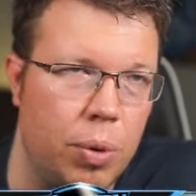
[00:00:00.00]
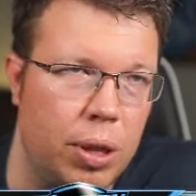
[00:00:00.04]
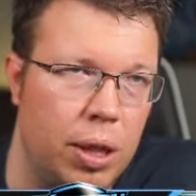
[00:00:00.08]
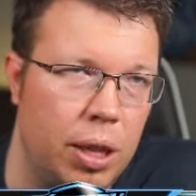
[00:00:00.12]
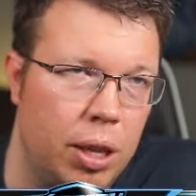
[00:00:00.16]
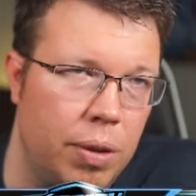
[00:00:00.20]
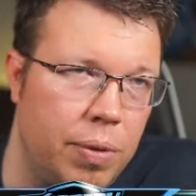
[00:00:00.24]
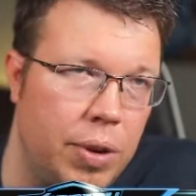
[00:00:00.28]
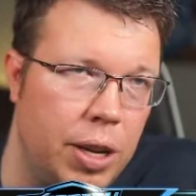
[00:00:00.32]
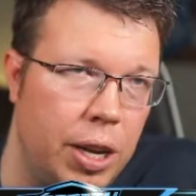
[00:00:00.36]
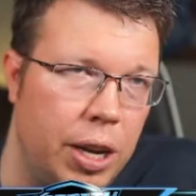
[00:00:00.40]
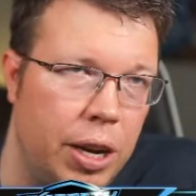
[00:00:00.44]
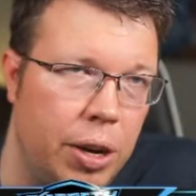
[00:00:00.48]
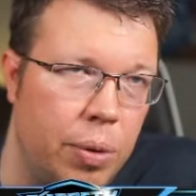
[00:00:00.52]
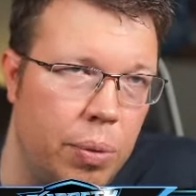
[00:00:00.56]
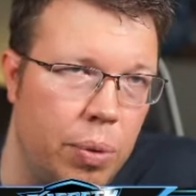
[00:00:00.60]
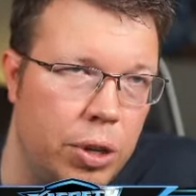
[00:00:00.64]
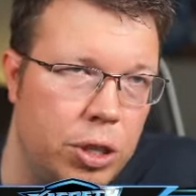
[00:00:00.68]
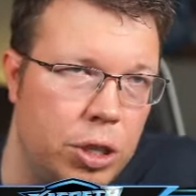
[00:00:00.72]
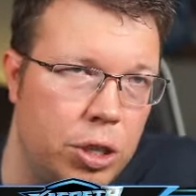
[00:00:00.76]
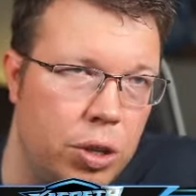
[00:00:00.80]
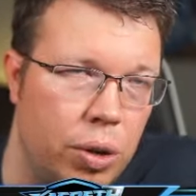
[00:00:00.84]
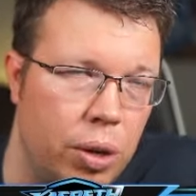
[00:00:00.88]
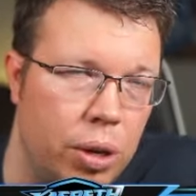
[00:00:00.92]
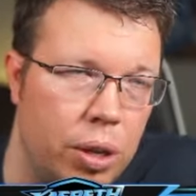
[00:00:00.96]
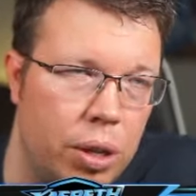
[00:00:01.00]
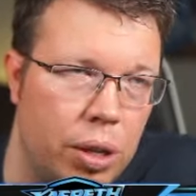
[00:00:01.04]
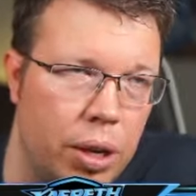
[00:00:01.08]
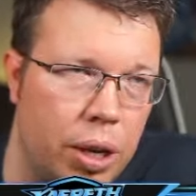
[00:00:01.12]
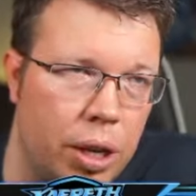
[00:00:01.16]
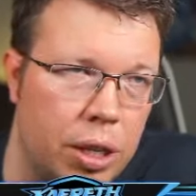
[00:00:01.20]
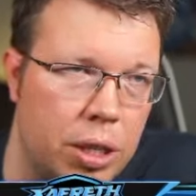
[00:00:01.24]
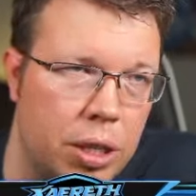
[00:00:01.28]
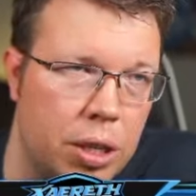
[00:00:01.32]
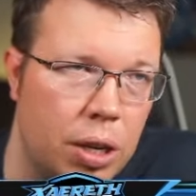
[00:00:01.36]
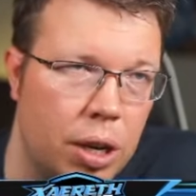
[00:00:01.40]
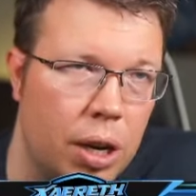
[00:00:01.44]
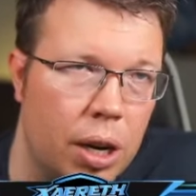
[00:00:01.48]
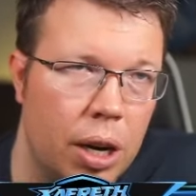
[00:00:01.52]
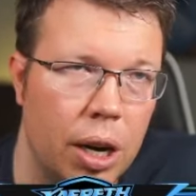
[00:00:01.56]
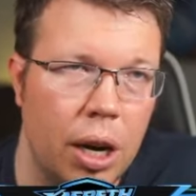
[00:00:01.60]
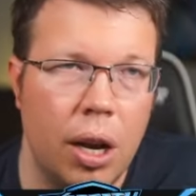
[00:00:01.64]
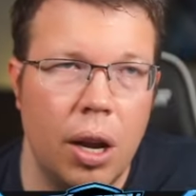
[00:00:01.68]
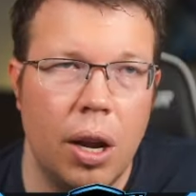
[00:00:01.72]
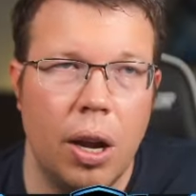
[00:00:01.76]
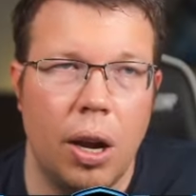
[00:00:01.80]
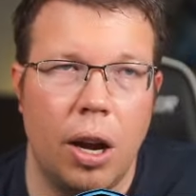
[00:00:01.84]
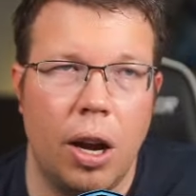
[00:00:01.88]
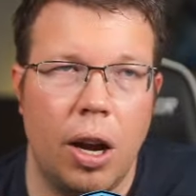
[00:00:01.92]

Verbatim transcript: Would love to hear what your thoughts are,